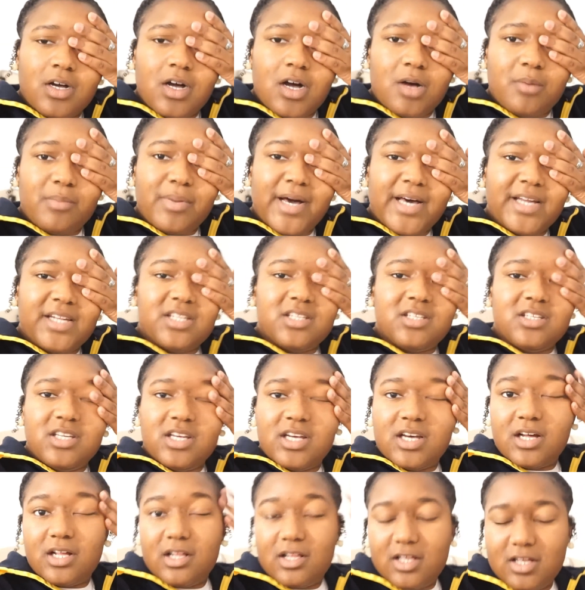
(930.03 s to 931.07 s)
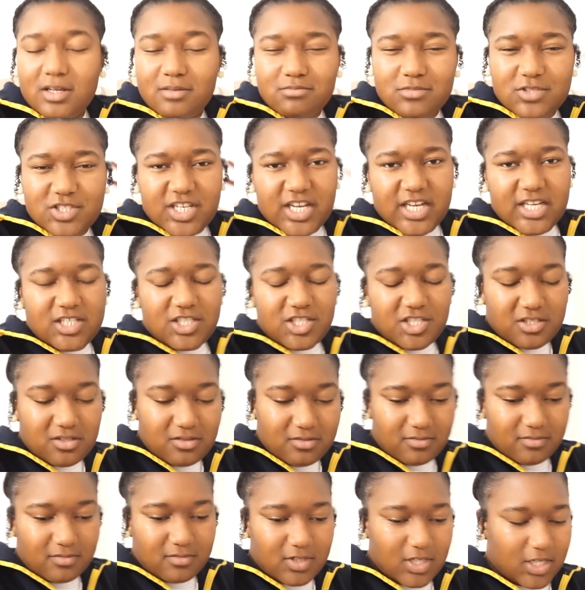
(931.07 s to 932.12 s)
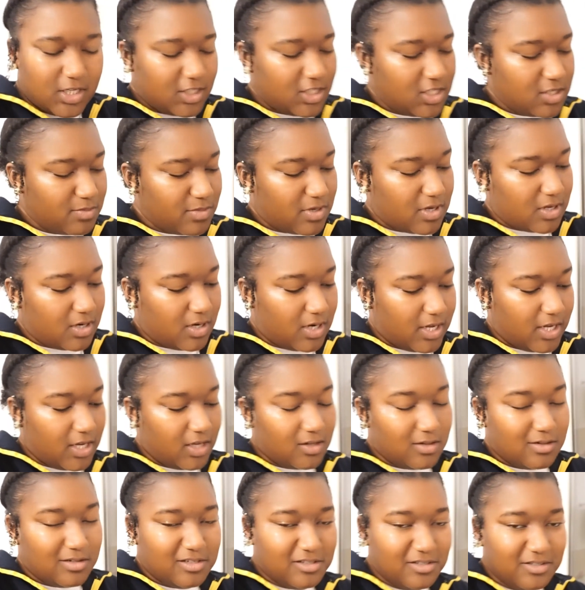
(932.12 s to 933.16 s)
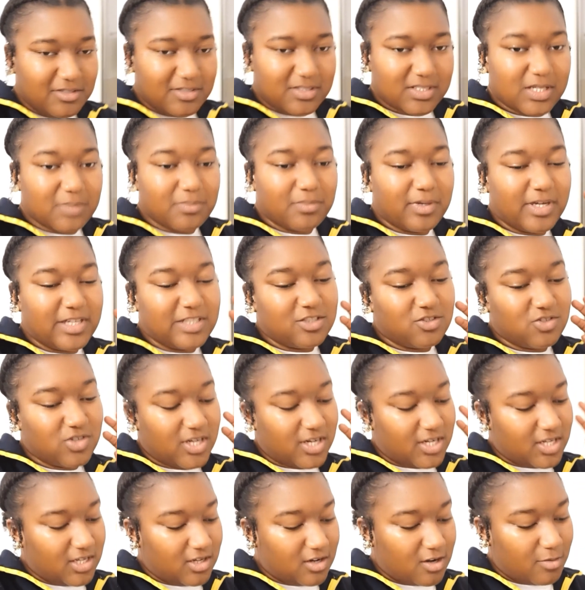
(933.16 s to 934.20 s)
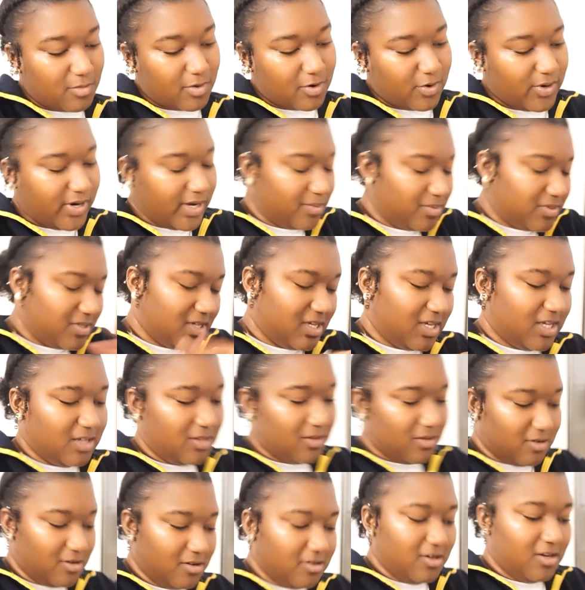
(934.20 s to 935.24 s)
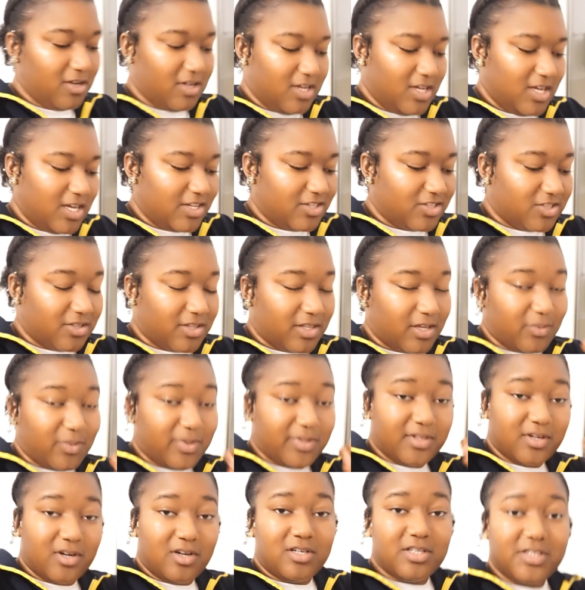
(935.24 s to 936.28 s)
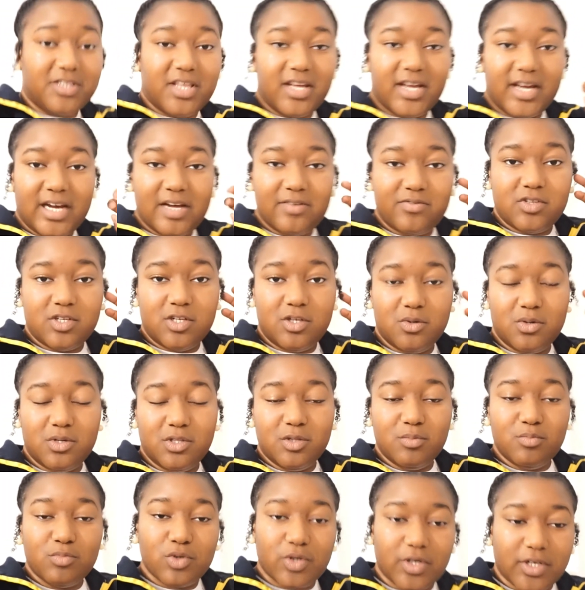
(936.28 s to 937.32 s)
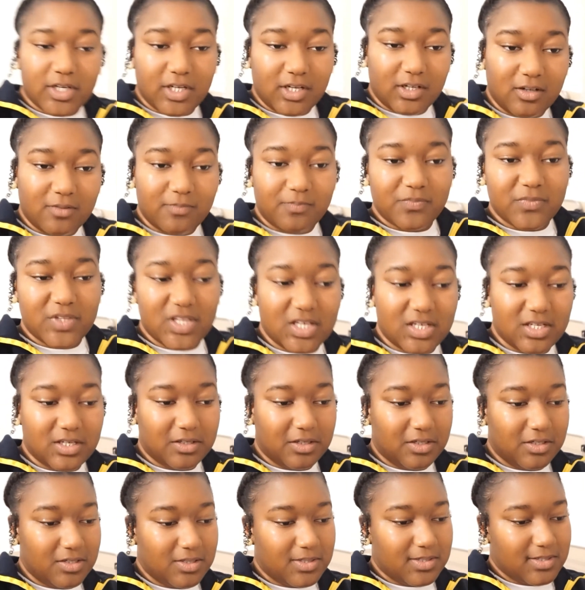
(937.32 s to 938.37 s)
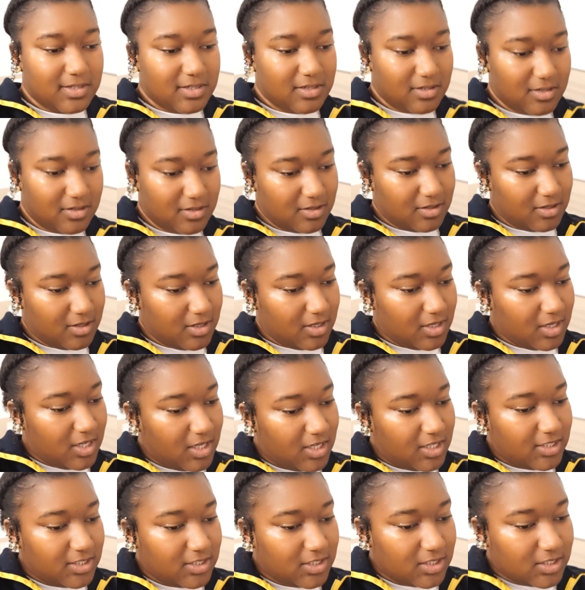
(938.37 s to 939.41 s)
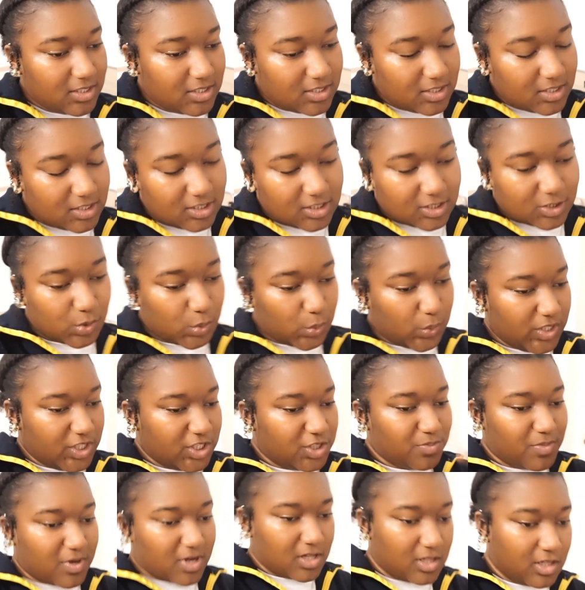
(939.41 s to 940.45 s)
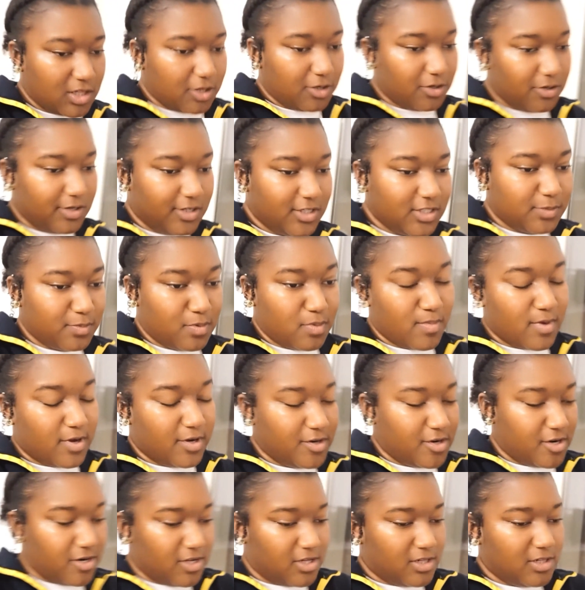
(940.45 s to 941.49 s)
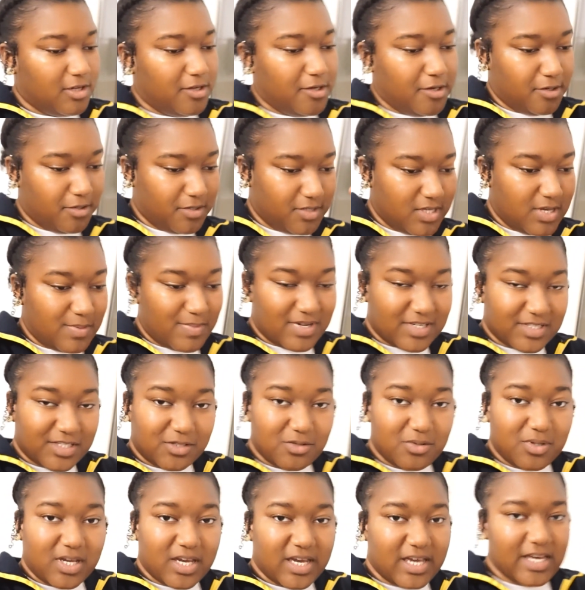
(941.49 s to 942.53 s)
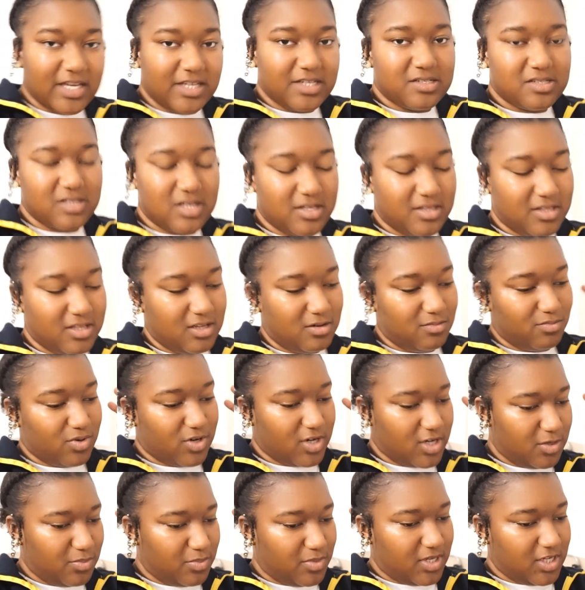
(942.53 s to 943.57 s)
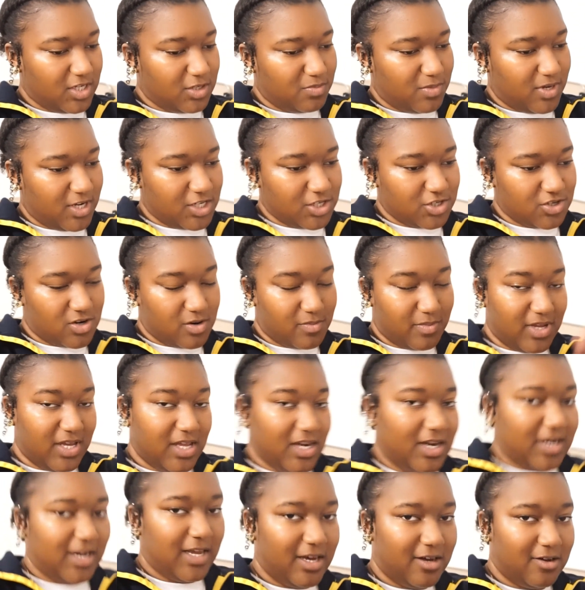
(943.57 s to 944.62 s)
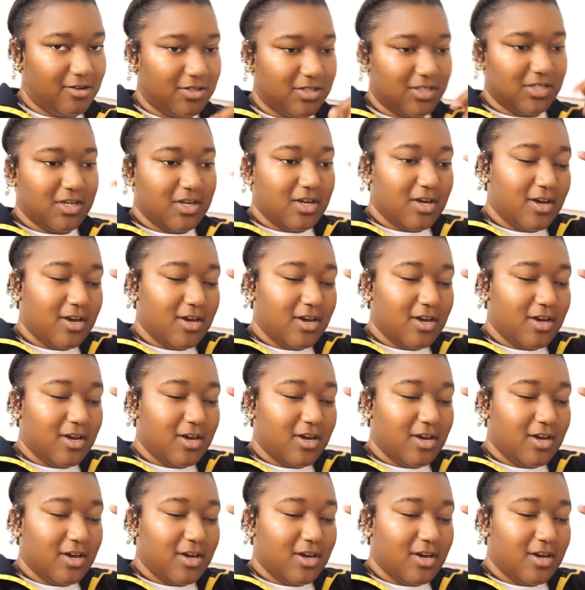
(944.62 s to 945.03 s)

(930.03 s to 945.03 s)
I'm changing into my night clothes. I'm about to try to get all my crap together. So that way the only thing I have to do in the morning is switch my clothes, my dirty clothes in my suitcase, and then pretty much make sure I'm heading out.